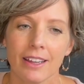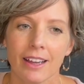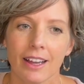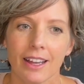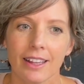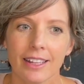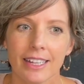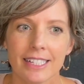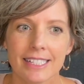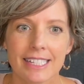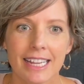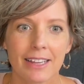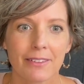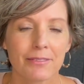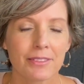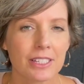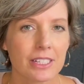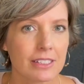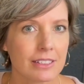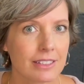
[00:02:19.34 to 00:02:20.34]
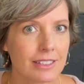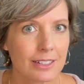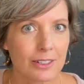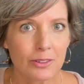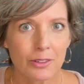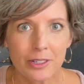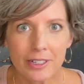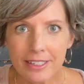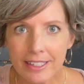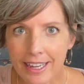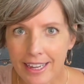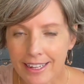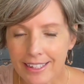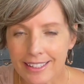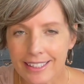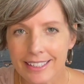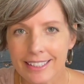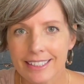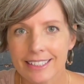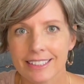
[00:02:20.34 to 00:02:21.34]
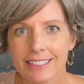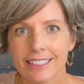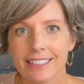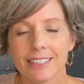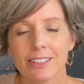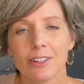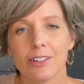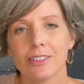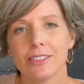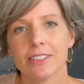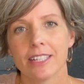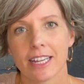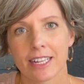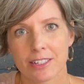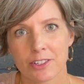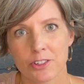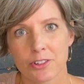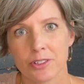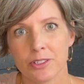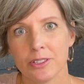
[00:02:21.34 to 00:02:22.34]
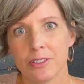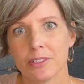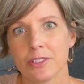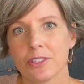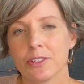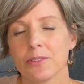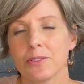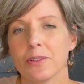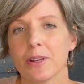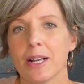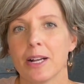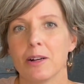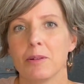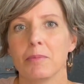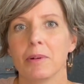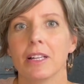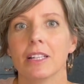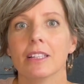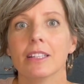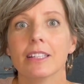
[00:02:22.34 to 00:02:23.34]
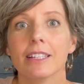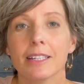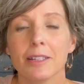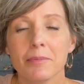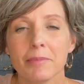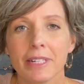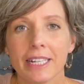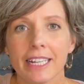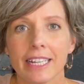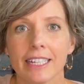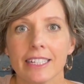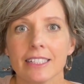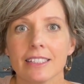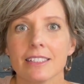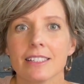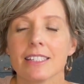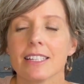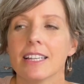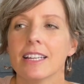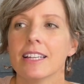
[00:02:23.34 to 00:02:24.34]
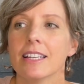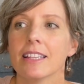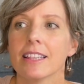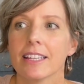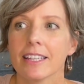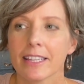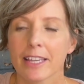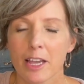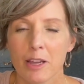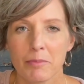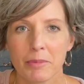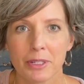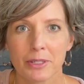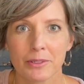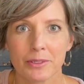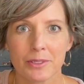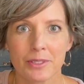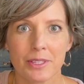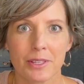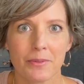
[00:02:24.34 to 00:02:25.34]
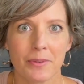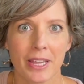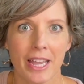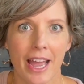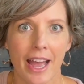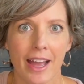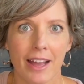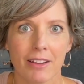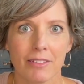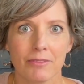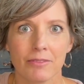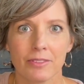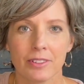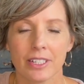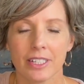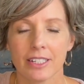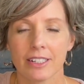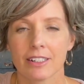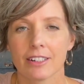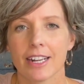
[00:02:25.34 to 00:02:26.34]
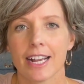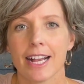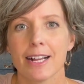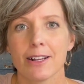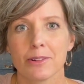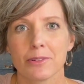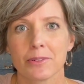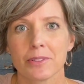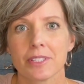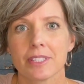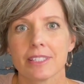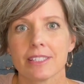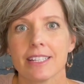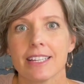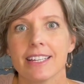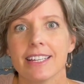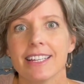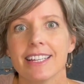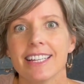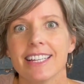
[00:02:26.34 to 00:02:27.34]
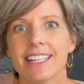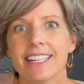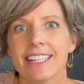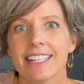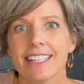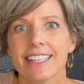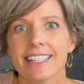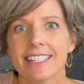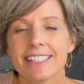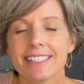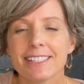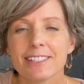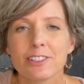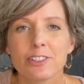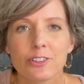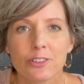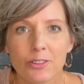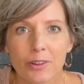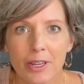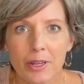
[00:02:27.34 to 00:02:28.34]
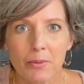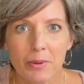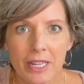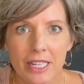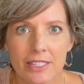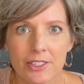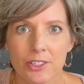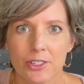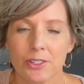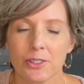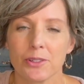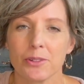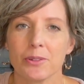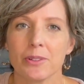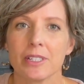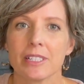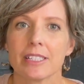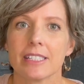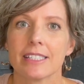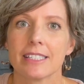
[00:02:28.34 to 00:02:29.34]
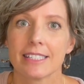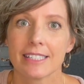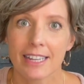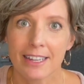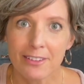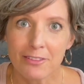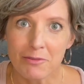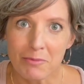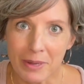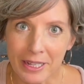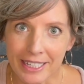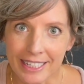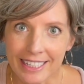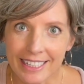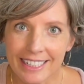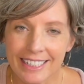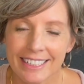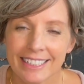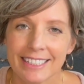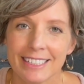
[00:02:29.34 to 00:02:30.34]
I like to have things that are organic and all natural to help eliminate the chemicals that we have in our house. This is a great way to save money,